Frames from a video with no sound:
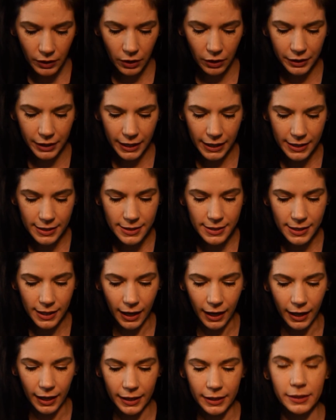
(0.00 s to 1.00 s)
On the
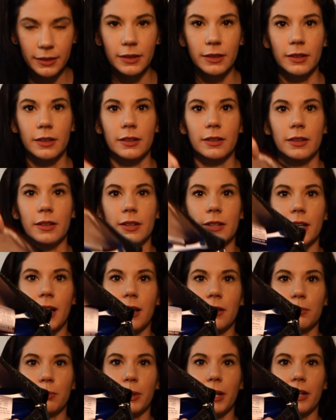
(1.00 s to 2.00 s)
inside, it's
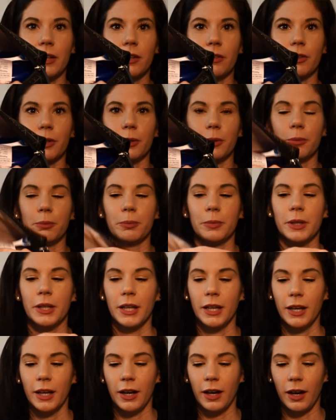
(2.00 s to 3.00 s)
got plenty of room.
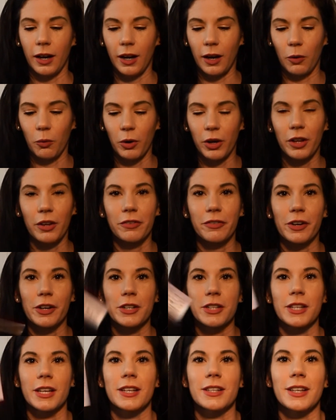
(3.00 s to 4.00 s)
One of the
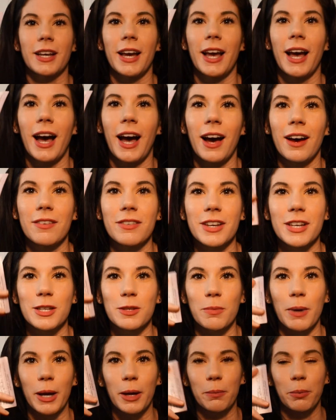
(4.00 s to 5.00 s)
first things I have
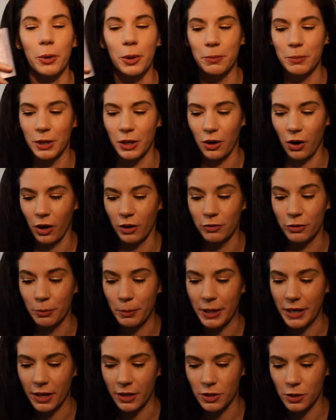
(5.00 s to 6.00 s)
is my appointment card for
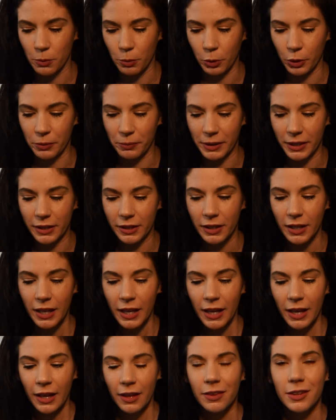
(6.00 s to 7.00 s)
my next appointment.
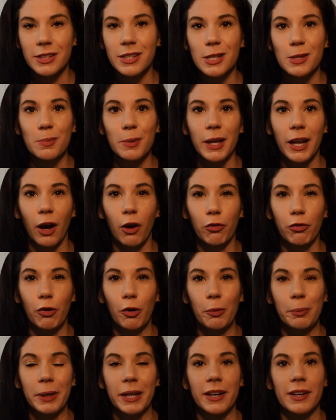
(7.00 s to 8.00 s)
This has been
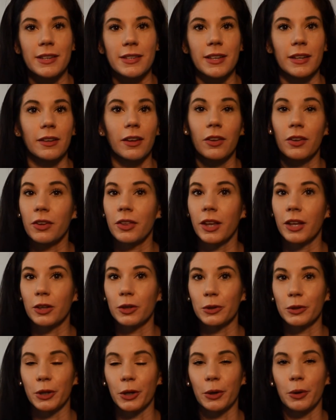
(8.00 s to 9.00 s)
helpful because another thing
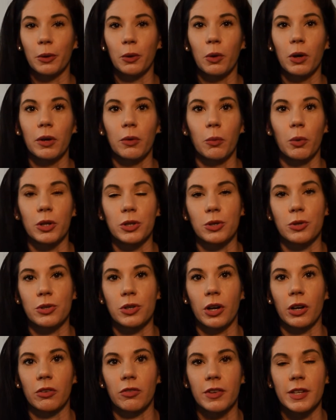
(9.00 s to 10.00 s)
you'll know once you
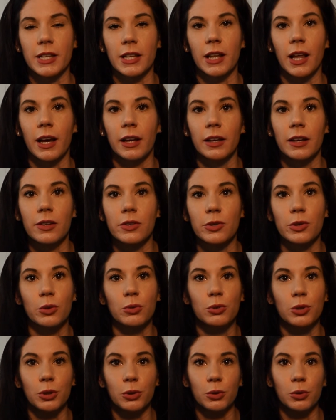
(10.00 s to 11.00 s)
start Invisalign is
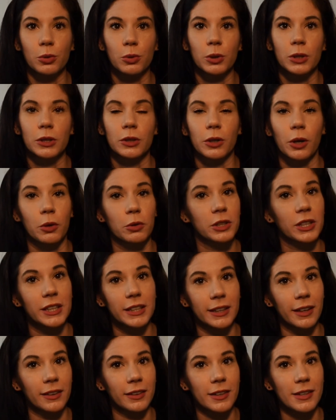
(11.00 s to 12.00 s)
you do go to
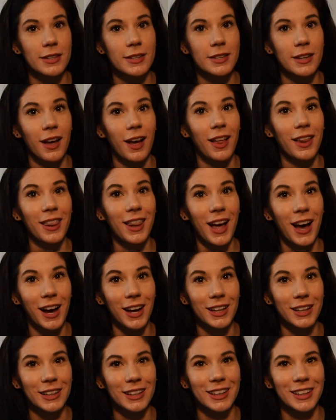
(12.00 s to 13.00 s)
the dentist a
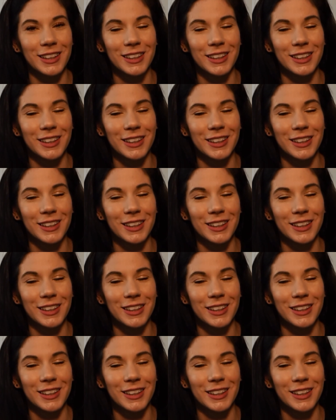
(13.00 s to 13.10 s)
lot.